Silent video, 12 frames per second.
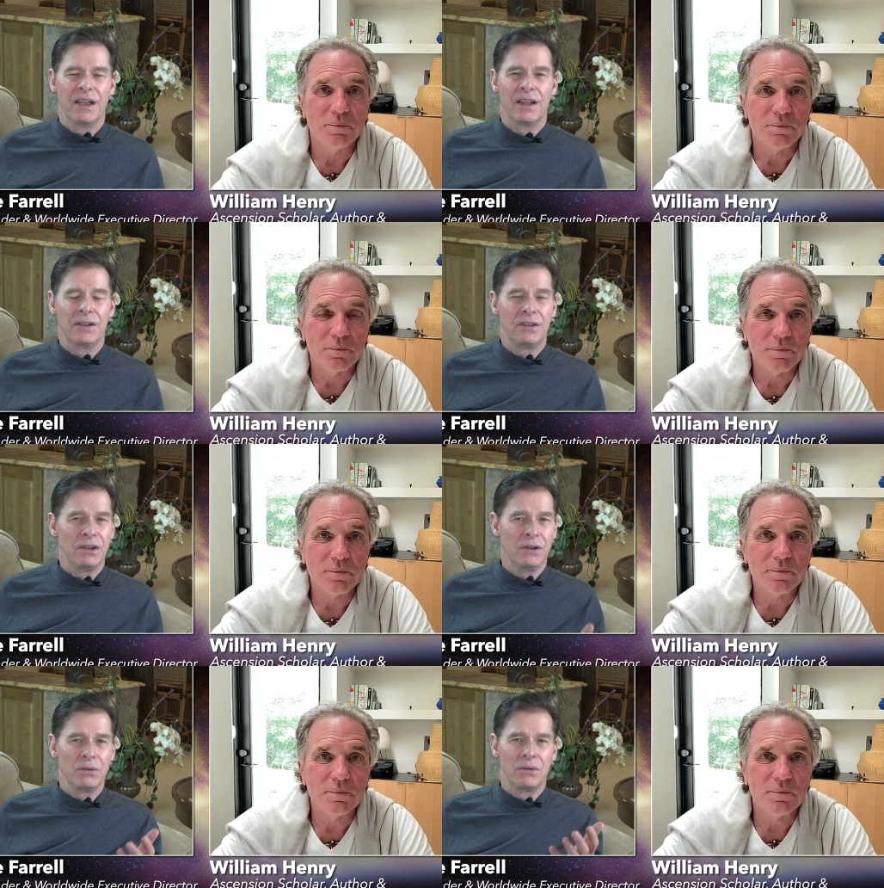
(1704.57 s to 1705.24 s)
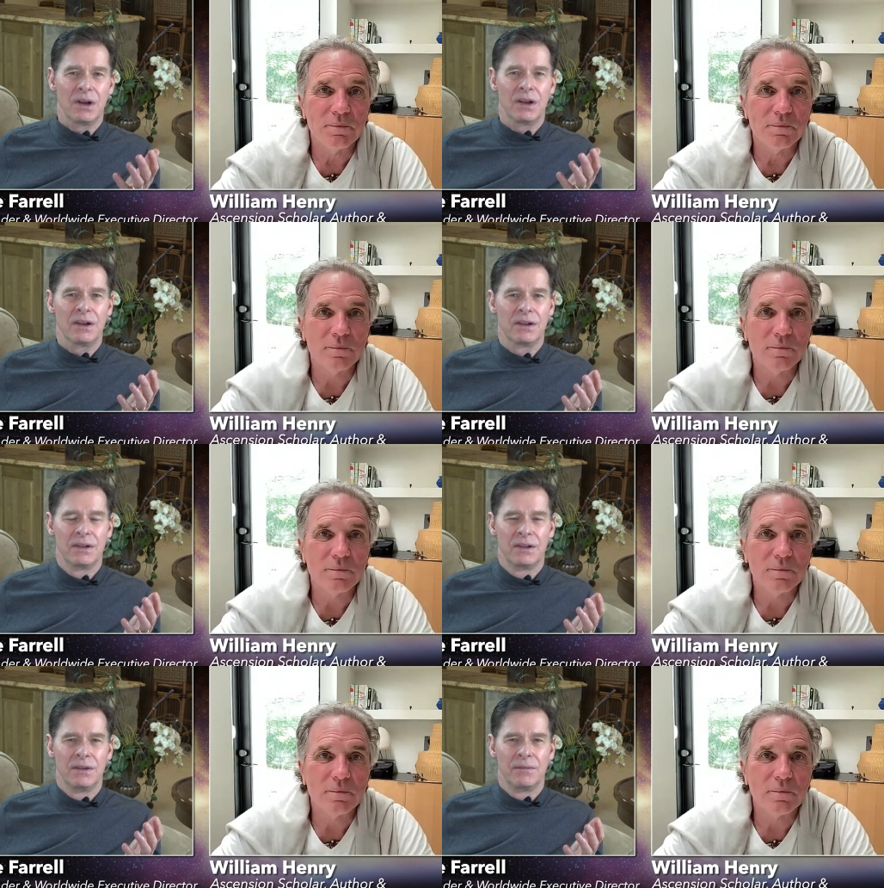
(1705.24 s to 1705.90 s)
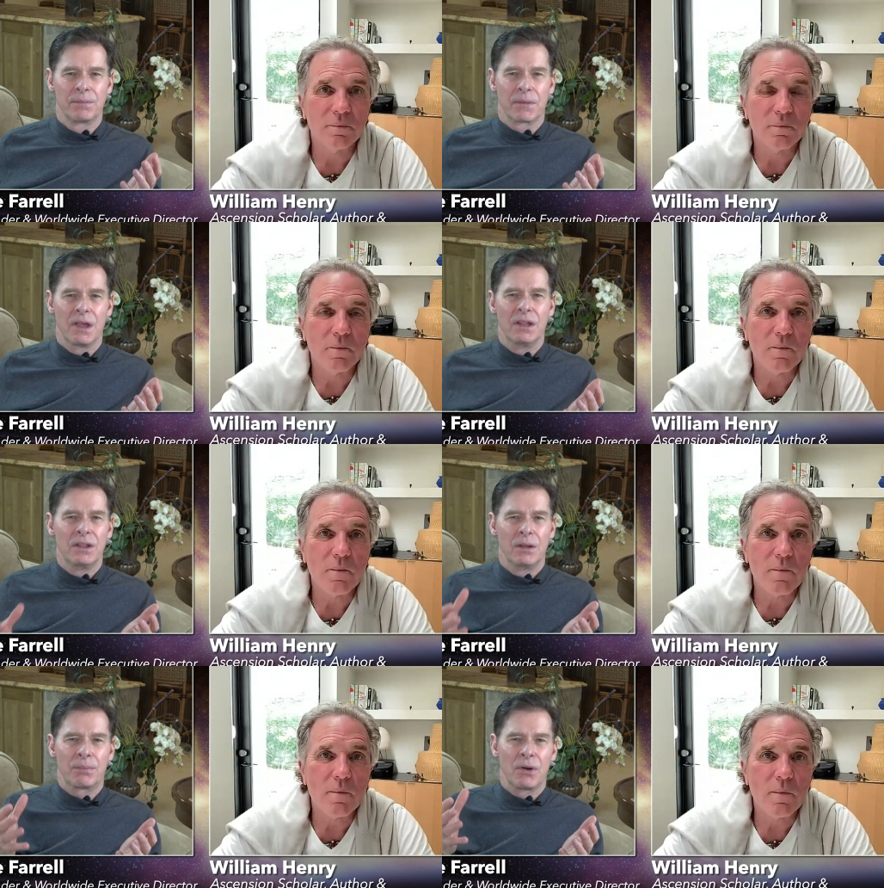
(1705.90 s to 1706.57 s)
Speaker 1: And do you, uh,
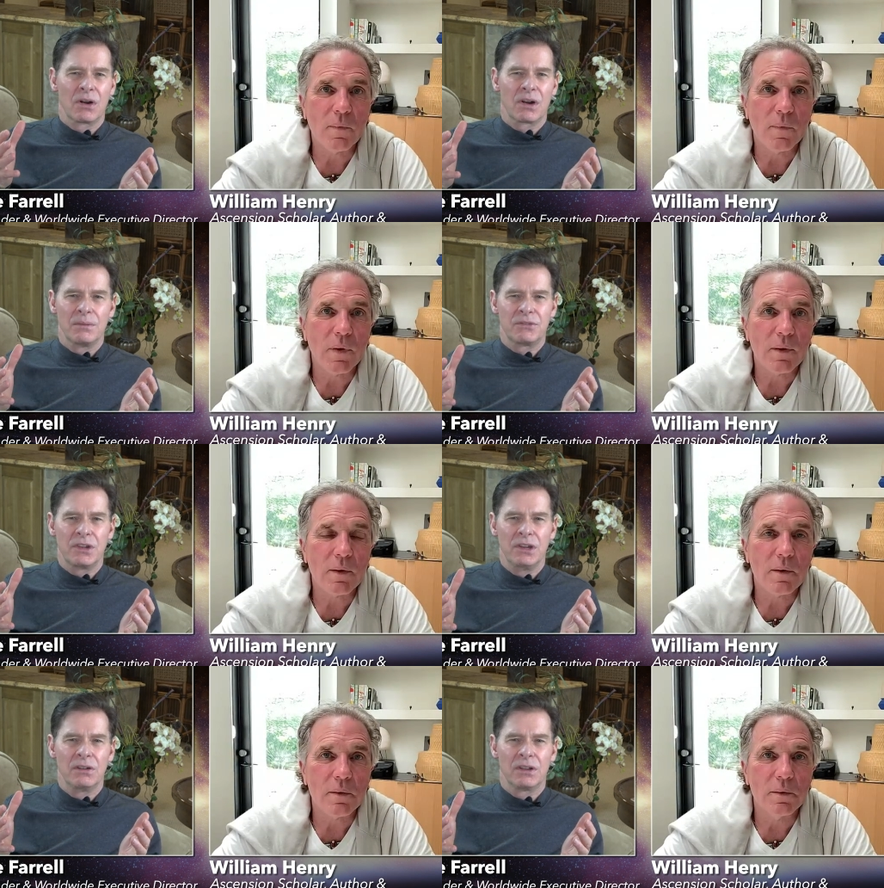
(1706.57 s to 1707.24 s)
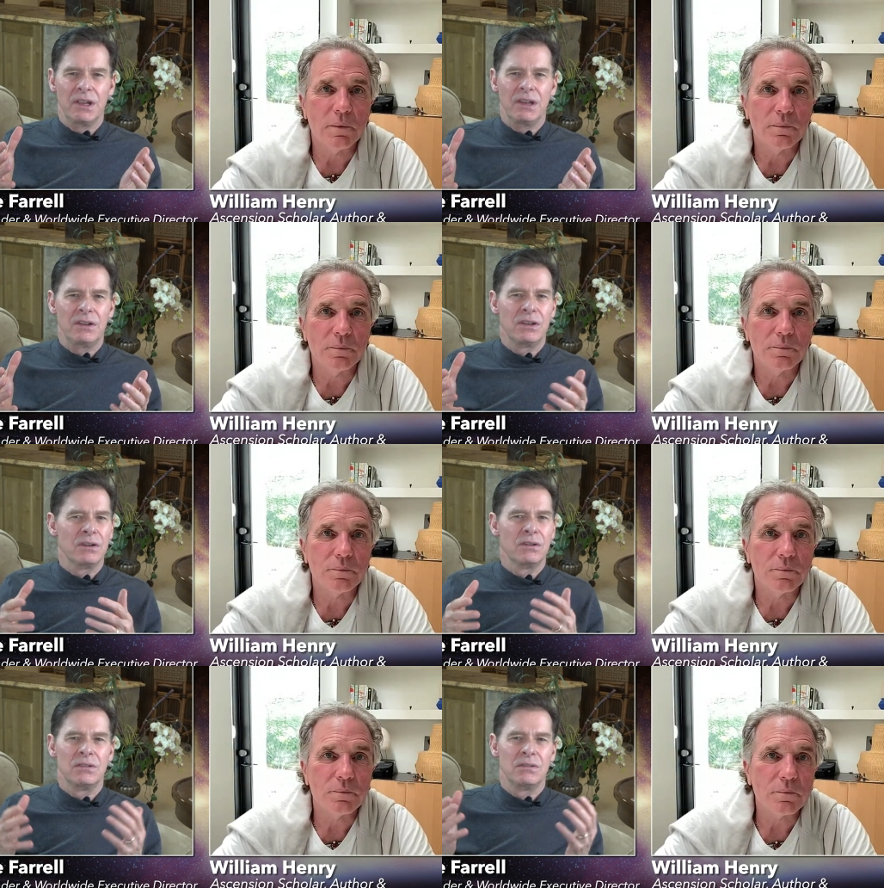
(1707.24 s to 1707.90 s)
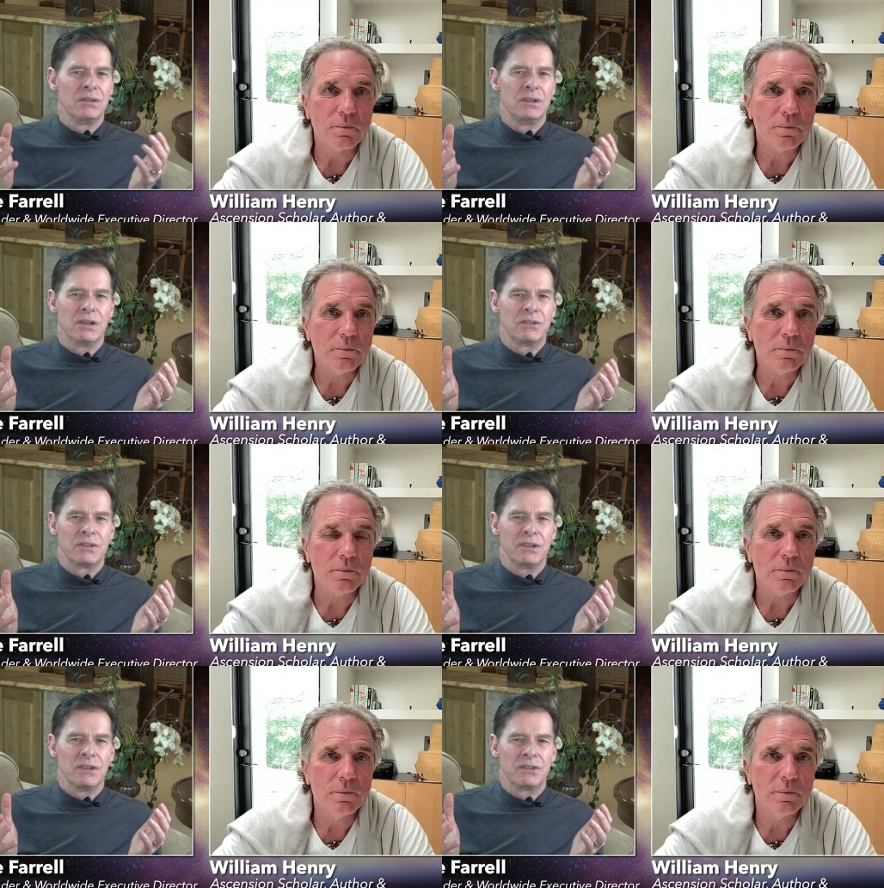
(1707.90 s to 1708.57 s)
in the programs that you lead, do
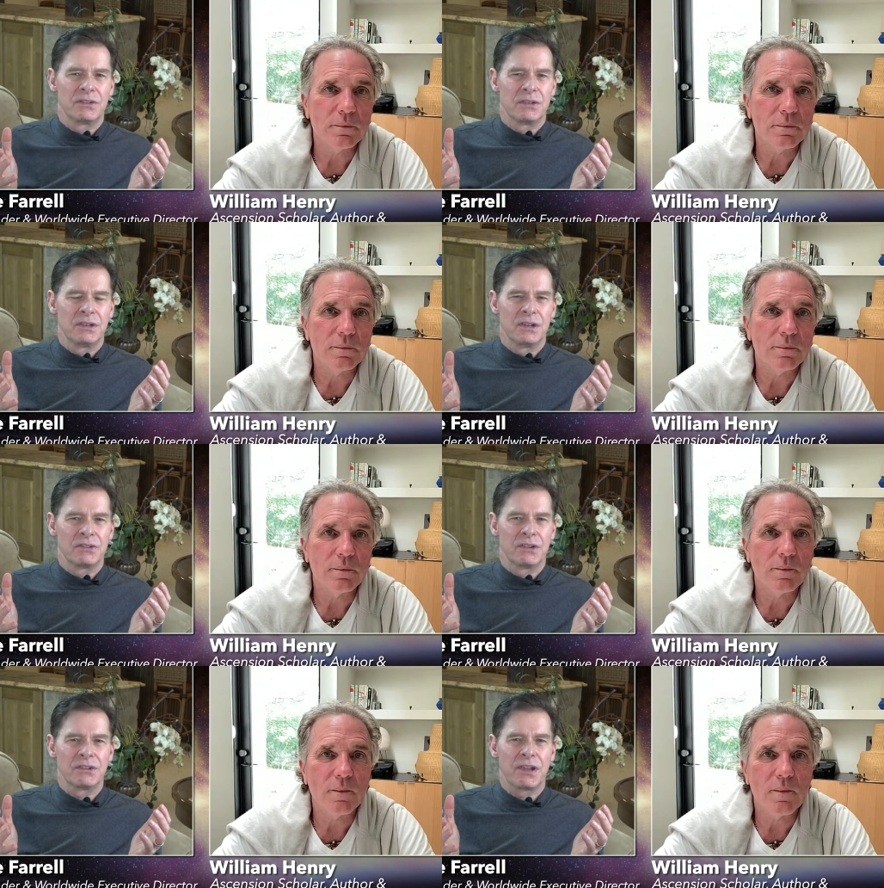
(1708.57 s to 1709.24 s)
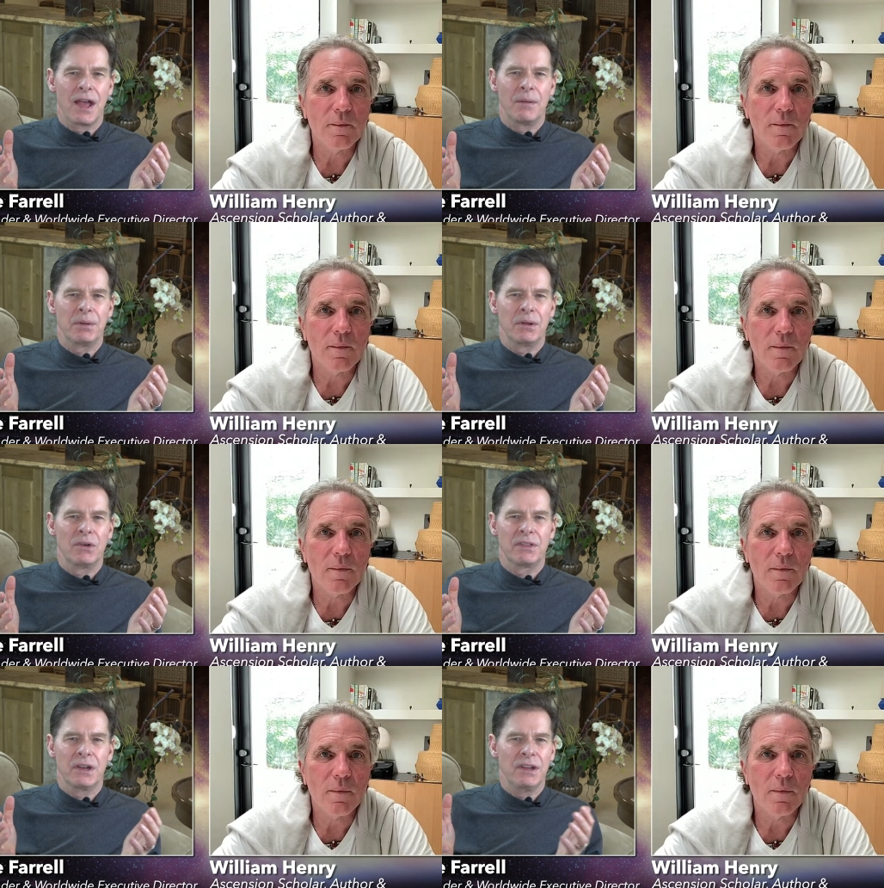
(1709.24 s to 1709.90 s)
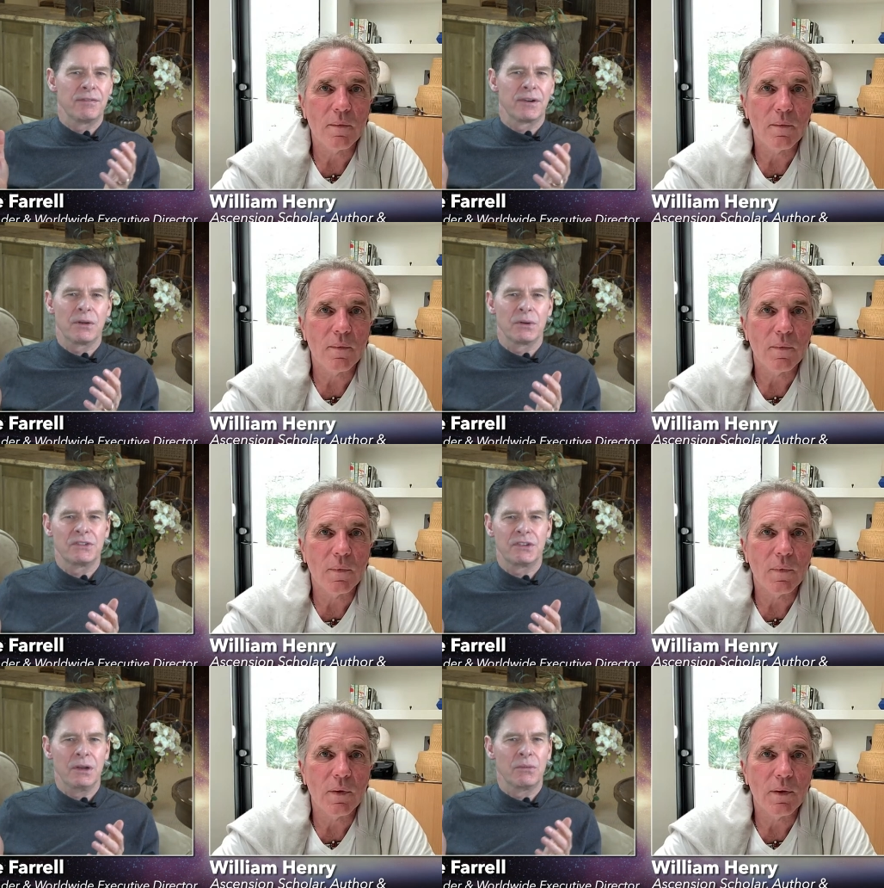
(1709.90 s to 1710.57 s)
does is does this happen with any
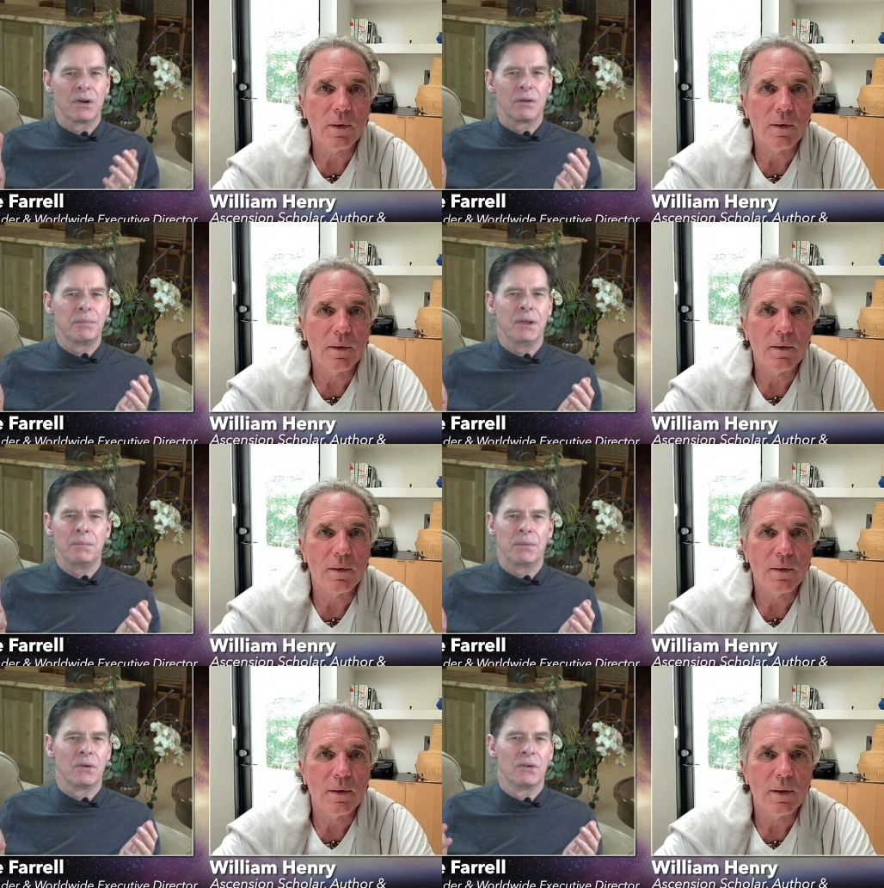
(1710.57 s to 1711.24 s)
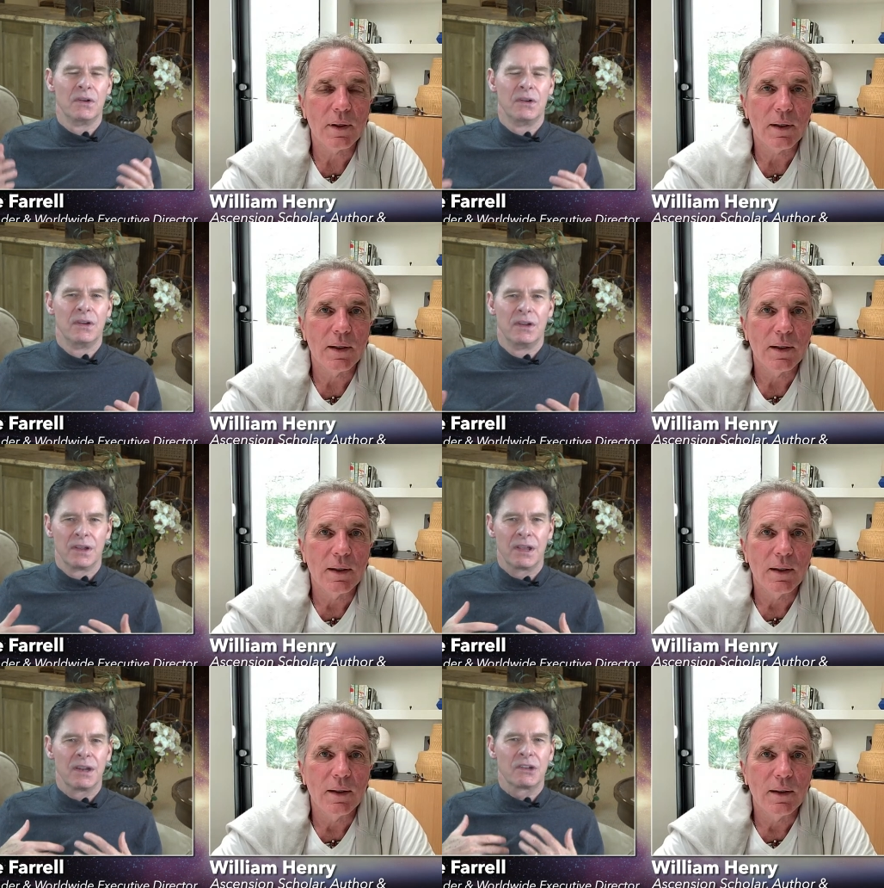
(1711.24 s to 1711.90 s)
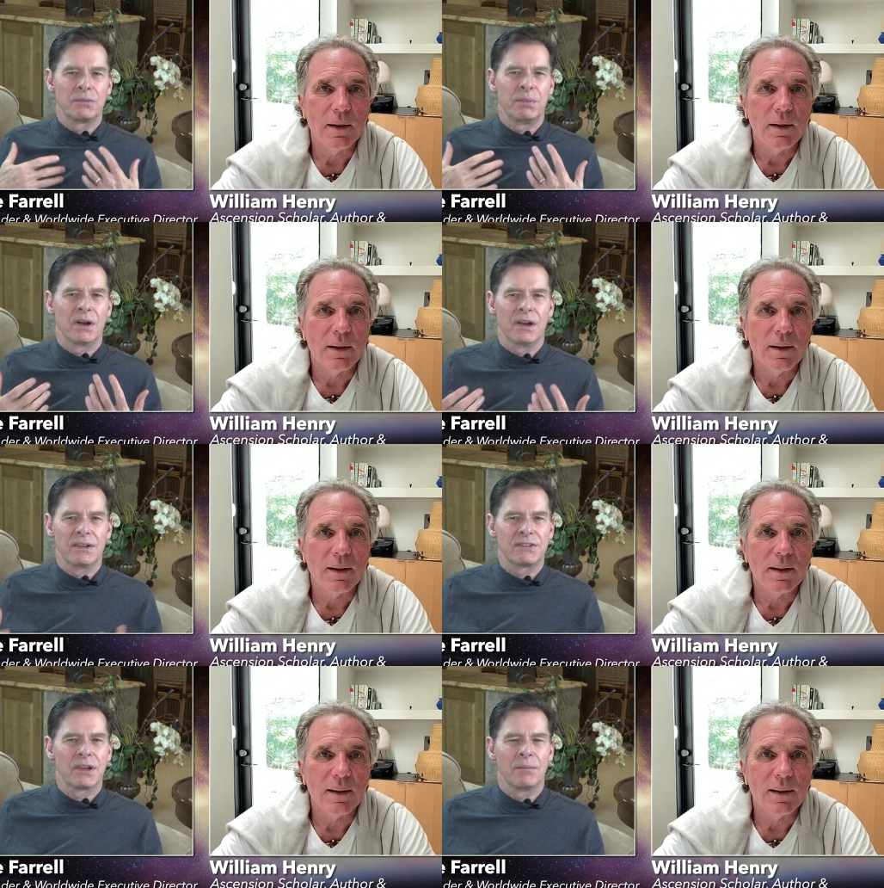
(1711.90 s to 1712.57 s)
frequency where people can
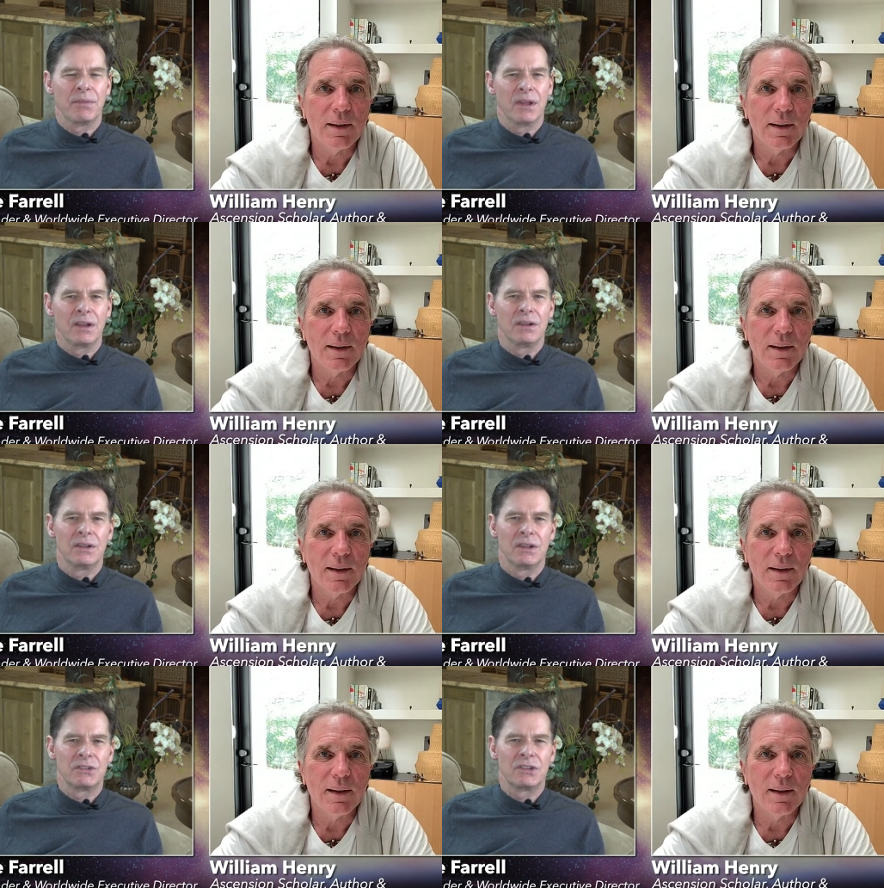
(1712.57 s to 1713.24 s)
experience something that's